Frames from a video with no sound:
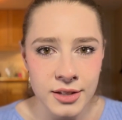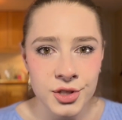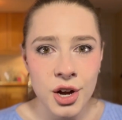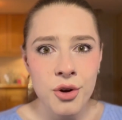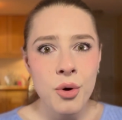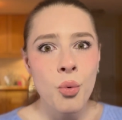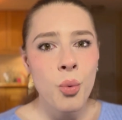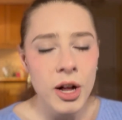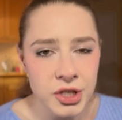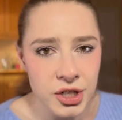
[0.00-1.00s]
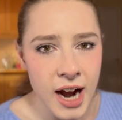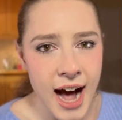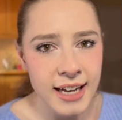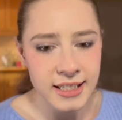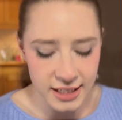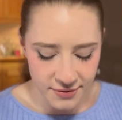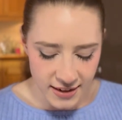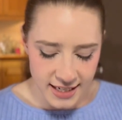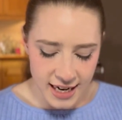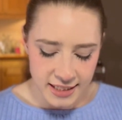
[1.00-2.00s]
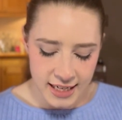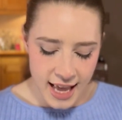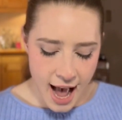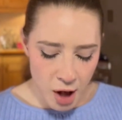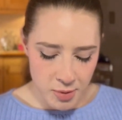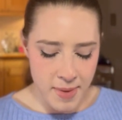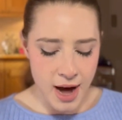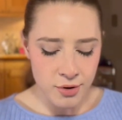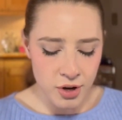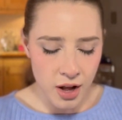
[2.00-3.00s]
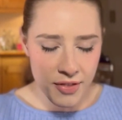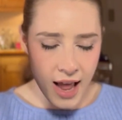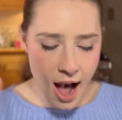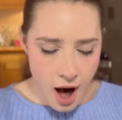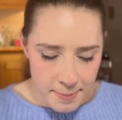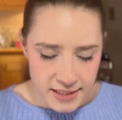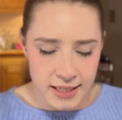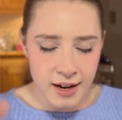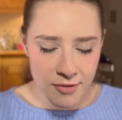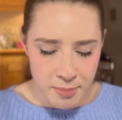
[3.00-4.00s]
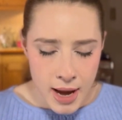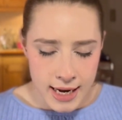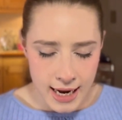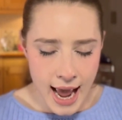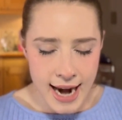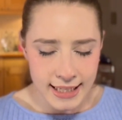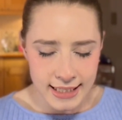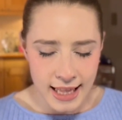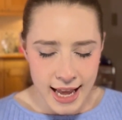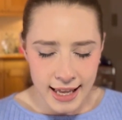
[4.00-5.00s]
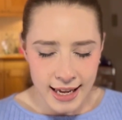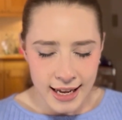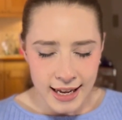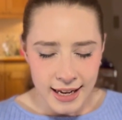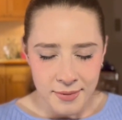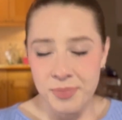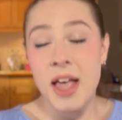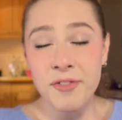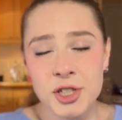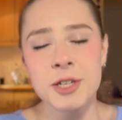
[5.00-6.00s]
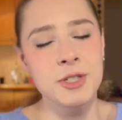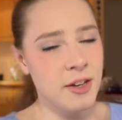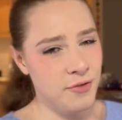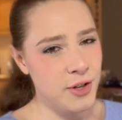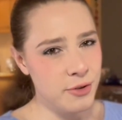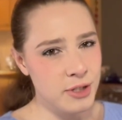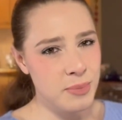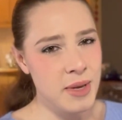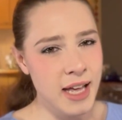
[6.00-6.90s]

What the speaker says: So Walter has this fantastic album out called The Opposite of Money, and it's like, at first I was confused